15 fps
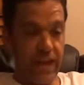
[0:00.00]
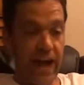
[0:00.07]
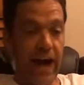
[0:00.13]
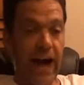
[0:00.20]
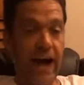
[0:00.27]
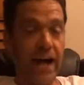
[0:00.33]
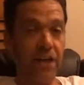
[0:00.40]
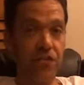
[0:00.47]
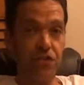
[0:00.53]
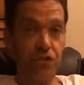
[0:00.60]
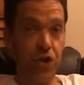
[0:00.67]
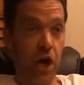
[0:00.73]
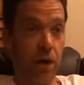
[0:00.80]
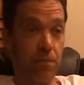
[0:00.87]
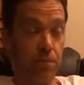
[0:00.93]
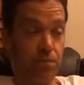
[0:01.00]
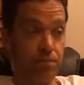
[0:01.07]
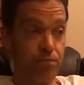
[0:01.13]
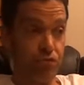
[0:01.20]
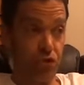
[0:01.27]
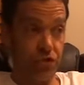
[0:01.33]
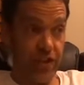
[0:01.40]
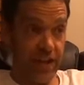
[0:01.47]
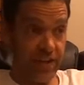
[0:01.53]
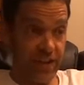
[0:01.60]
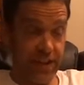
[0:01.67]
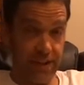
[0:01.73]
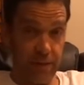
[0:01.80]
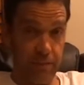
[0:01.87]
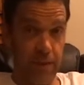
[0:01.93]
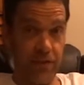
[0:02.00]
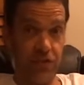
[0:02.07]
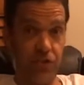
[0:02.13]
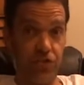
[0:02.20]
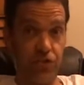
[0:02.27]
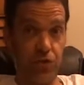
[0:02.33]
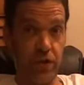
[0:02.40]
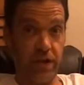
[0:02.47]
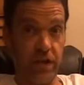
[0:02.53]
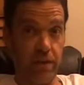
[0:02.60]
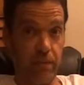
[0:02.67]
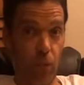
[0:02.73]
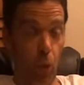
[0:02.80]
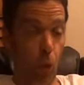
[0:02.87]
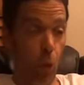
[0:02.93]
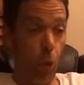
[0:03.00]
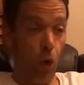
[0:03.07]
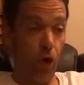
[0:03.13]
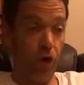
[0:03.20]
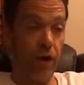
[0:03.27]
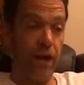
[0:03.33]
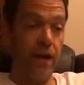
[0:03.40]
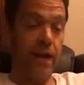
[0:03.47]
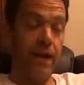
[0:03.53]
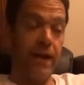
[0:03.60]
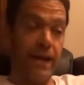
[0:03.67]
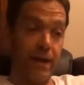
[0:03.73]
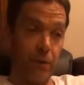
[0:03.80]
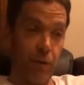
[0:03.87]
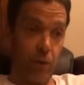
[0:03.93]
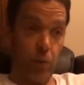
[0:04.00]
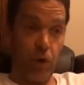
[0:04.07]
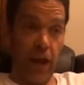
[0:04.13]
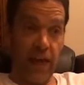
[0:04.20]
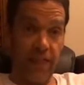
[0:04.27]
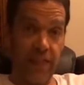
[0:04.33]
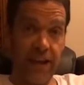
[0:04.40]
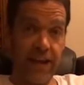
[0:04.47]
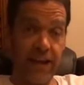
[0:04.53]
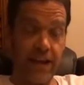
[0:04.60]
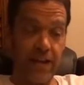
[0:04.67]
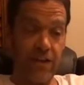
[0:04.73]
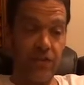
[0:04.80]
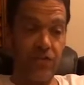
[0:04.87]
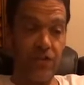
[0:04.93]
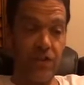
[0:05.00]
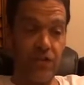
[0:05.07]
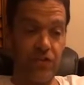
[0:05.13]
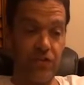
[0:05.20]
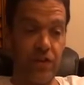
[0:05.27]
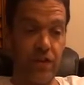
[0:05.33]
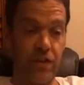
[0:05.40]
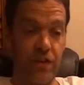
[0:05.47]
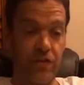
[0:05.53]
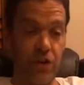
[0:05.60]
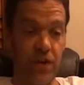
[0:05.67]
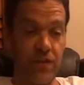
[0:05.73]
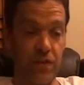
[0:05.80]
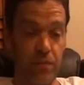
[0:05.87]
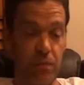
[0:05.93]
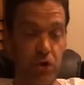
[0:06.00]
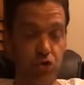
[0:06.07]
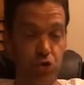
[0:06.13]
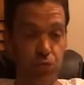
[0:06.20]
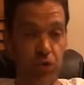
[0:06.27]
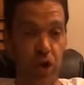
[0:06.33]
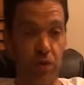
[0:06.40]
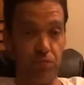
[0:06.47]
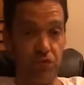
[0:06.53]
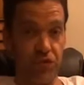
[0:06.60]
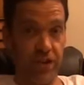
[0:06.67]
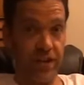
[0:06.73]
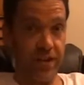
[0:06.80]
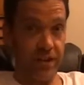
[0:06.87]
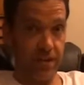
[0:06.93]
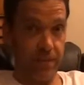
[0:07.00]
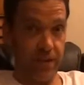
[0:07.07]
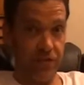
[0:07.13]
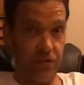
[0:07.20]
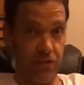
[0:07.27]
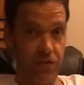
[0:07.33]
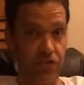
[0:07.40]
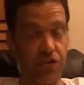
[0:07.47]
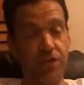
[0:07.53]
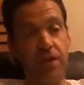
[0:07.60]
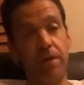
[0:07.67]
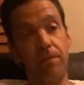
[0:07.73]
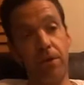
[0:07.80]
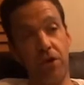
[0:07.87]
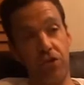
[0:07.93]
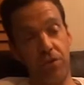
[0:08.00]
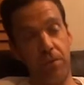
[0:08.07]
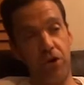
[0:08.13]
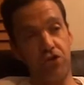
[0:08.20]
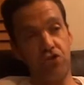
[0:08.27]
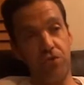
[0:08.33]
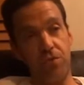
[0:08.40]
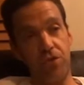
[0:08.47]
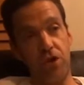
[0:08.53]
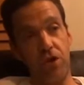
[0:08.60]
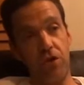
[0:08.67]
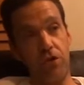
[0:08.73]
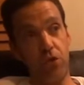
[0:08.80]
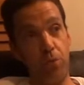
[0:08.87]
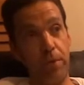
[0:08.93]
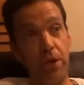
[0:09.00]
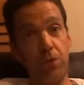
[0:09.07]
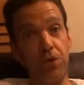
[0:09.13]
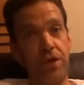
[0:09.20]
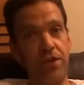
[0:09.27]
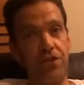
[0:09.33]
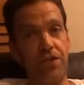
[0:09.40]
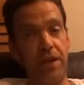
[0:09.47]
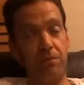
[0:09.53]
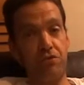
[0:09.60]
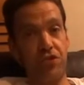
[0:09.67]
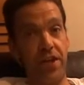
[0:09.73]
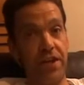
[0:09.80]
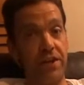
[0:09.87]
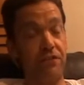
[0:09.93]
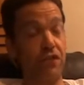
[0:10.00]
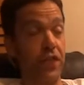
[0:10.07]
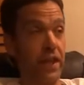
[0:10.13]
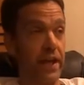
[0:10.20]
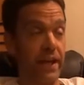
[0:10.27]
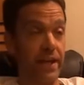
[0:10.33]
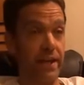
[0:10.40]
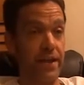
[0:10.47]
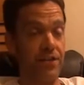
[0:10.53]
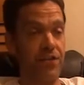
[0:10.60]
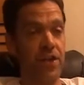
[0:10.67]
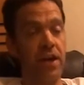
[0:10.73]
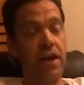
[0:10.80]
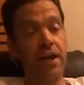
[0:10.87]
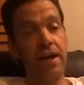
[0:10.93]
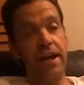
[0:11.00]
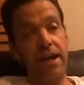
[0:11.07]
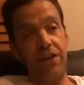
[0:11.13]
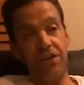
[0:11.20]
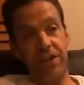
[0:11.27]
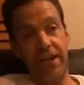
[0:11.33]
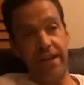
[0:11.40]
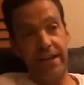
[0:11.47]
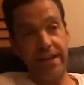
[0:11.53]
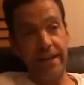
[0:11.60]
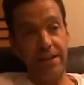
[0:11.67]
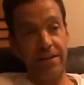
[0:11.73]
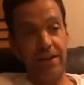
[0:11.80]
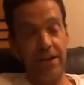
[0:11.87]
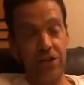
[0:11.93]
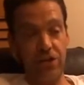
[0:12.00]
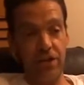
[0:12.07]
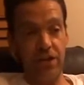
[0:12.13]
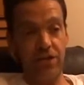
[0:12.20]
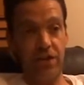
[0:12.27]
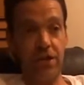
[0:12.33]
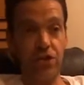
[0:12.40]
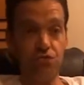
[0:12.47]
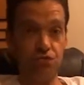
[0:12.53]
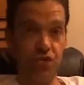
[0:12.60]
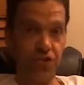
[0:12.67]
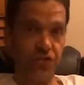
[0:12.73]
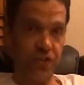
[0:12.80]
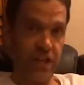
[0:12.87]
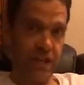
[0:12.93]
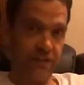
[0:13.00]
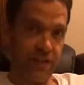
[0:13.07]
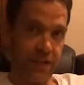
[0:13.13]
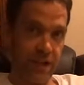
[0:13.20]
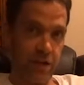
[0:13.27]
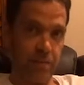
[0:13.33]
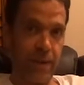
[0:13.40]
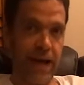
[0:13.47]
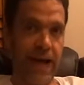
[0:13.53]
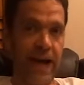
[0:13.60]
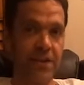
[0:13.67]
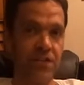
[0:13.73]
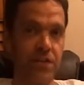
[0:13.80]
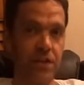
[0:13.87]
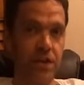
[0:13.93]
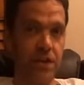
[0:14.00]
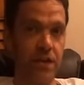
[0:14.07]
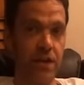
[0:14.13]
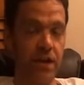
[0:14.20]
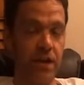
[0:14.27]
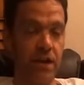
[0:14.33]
either not presenting the message to him, or what I think it is it's not that the mushrooms aren't presenting the message, because the mushrooms are ubiquitous and they present everything, I guess. It's his receiving capacity